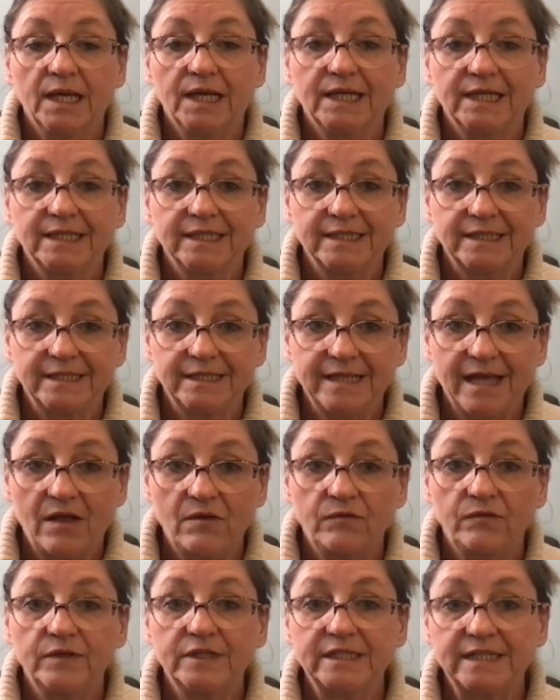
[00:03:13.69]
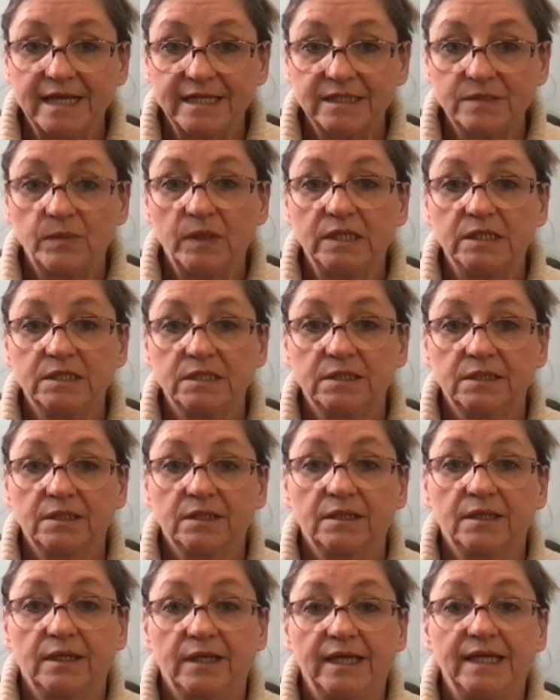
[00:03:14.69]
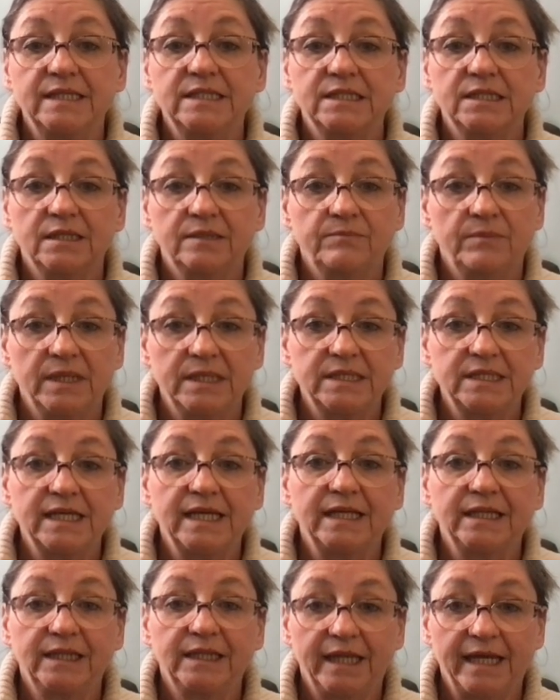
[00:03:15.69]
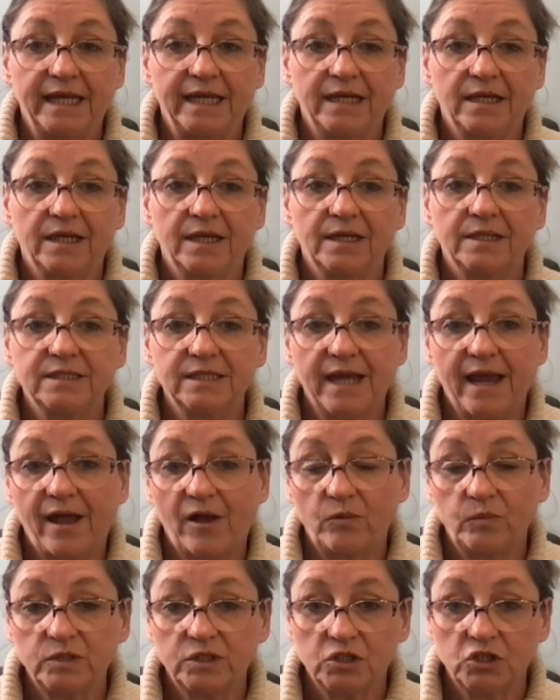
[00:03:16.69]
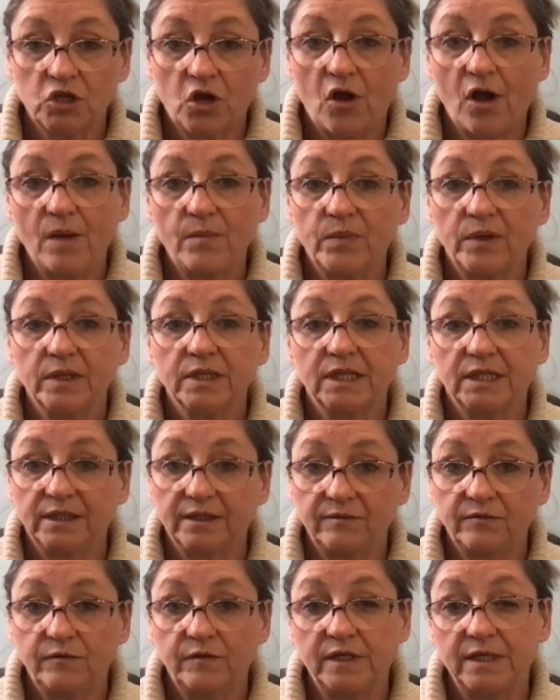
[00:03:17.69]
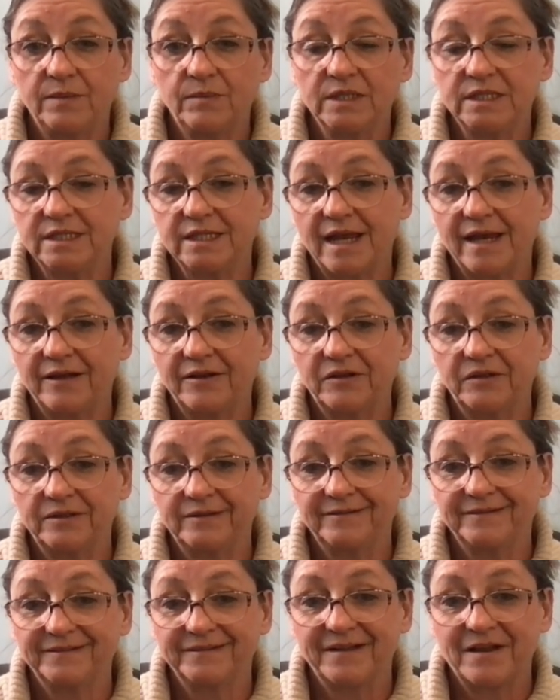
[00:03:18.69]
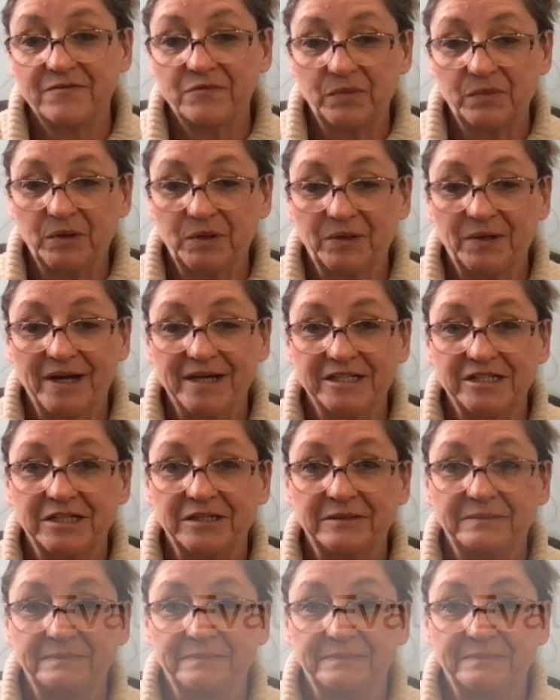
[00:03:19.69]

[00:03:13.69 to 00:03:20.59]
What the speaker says: self-assessment is the missing link to help stop the lymphedema cycle of progression.